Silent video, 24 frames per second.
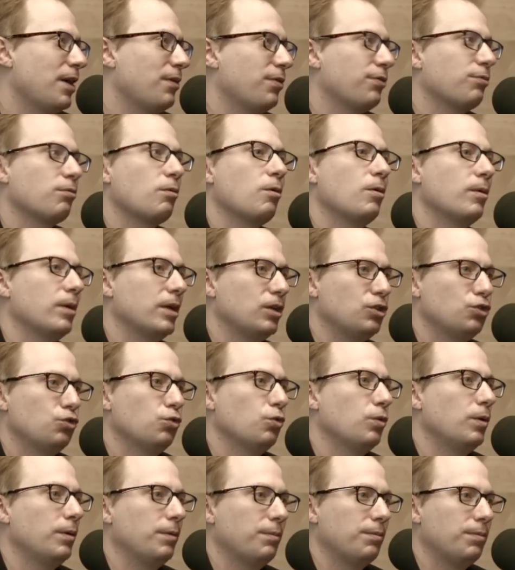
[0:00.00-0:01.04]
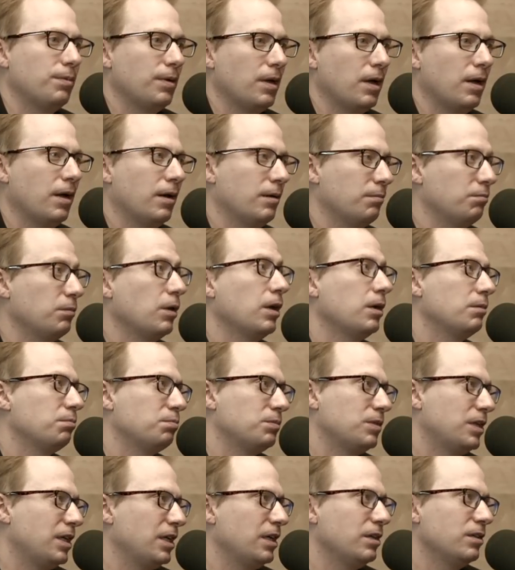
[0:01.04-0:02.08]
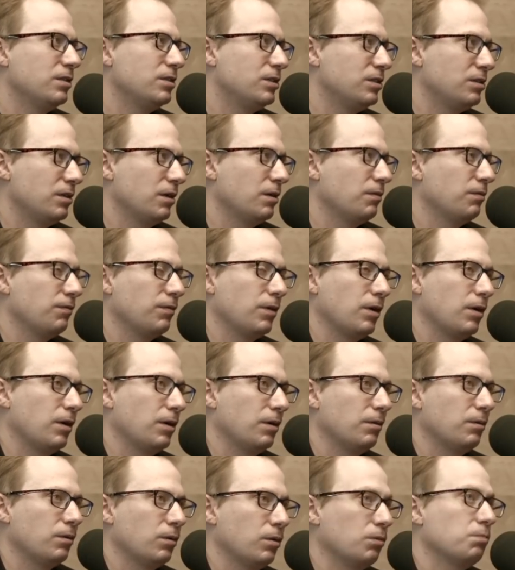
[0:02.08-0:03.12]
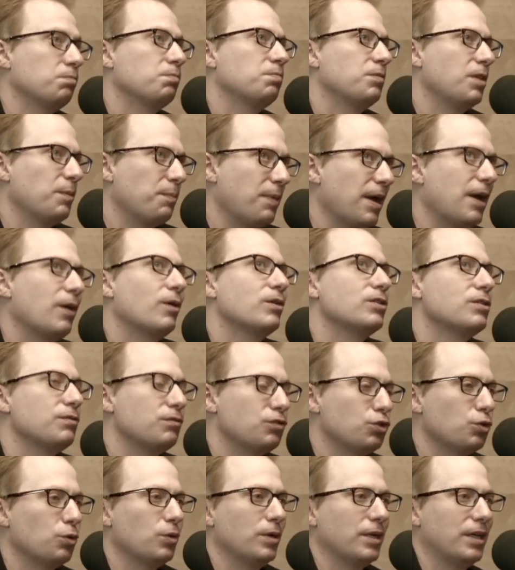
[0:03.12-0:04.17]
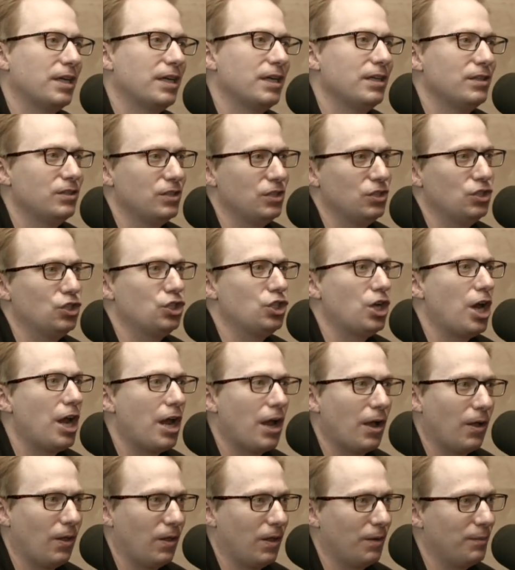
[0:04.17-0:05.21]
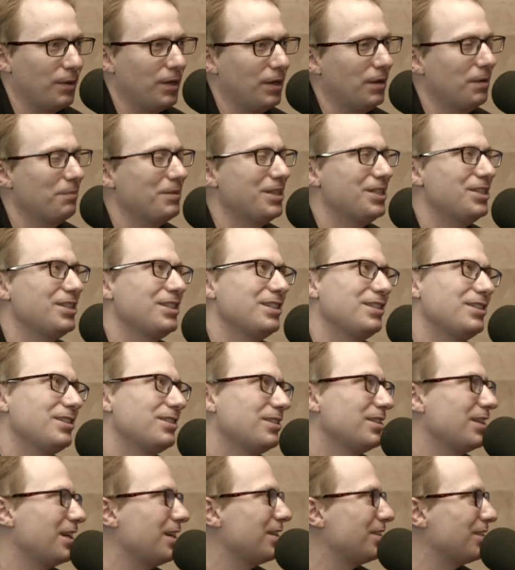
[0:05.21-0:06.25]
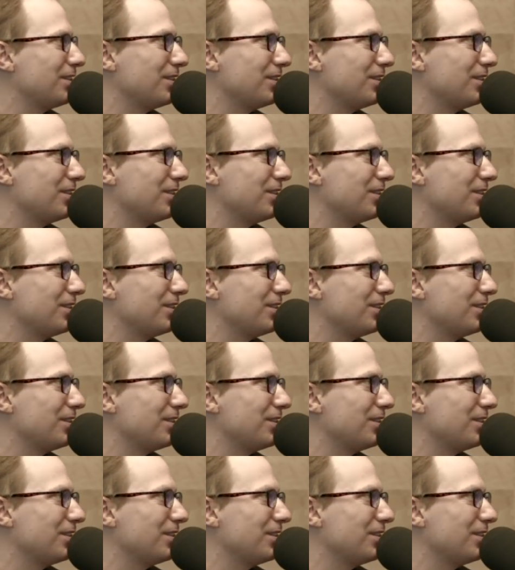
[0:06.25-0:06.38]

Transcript: throwing truant kids of or the parents of truant kids in jail. I mean, yeah. I mean, she's just